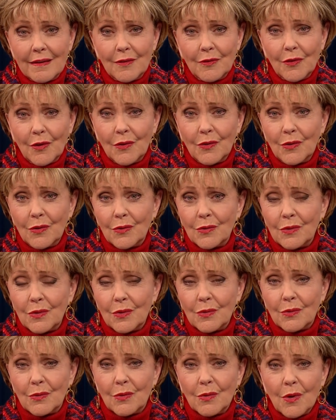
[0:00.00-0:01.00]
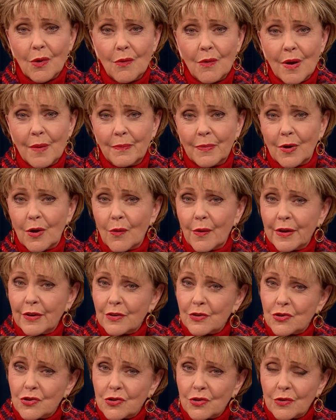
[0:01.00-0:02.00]
You know, you grow up going
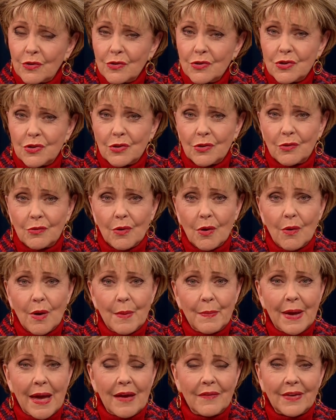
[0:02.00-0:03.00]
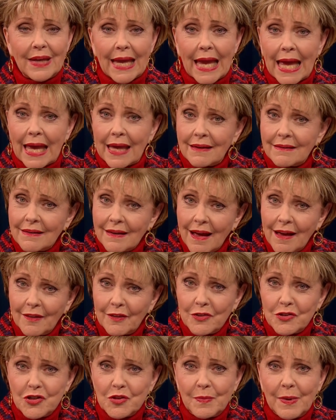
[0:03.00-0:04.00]
to church, you grow up having head
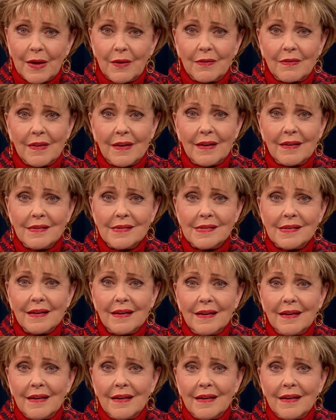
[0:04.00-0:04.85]
knowledge about things,